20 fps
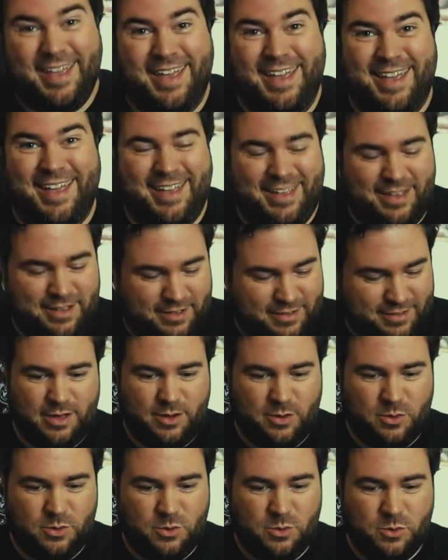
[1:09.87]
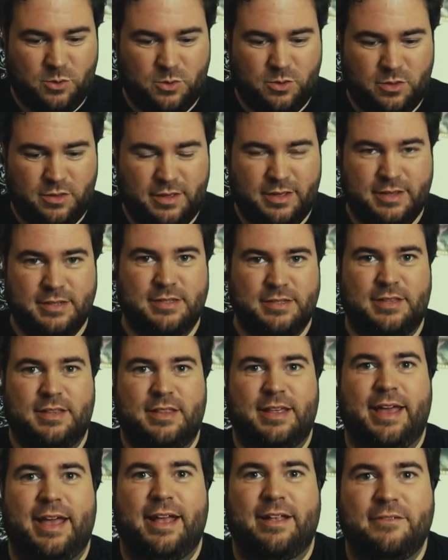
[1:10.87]
to... How cool is
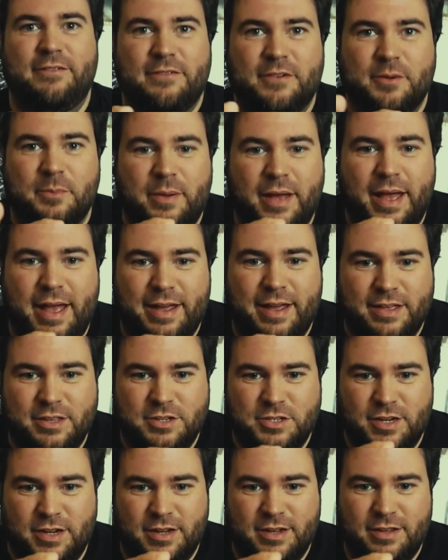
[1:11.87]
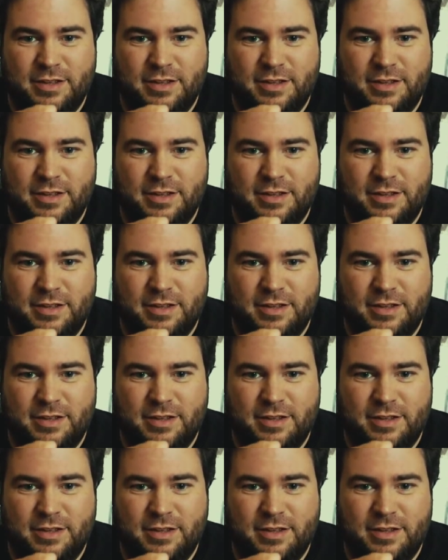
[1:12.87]
that for packaging?